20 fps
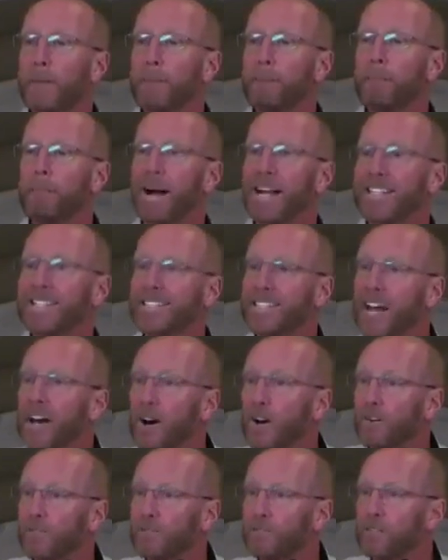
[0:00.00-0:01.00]

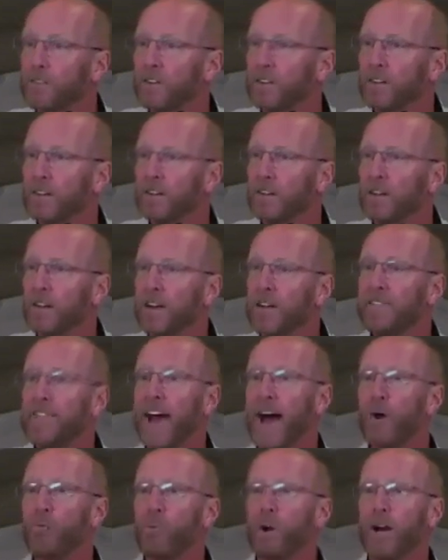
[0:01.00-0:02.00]
myself,
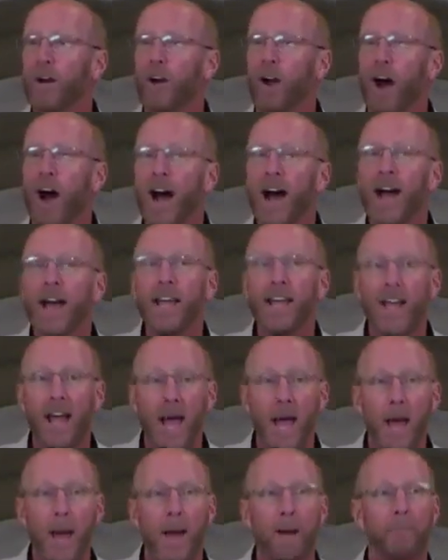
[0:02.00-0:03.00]
that where I
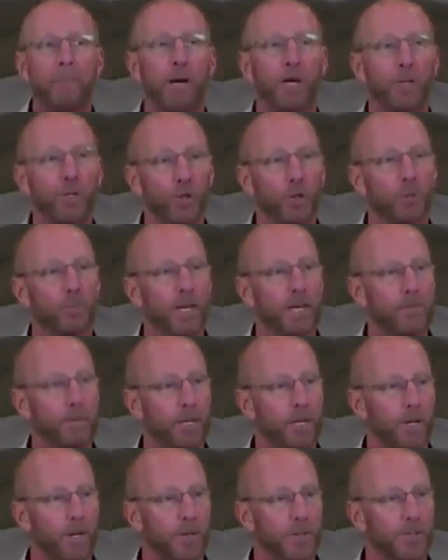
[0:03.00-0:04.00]
am, you may
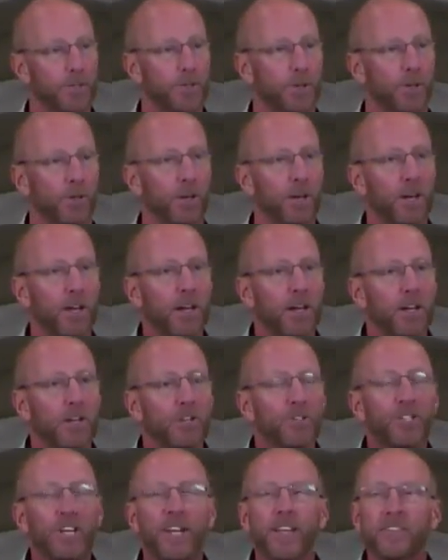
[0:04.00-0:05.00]
be also.
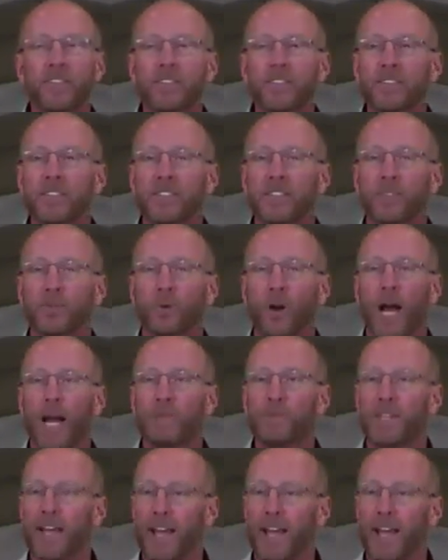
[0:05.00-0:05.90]
Jesus describes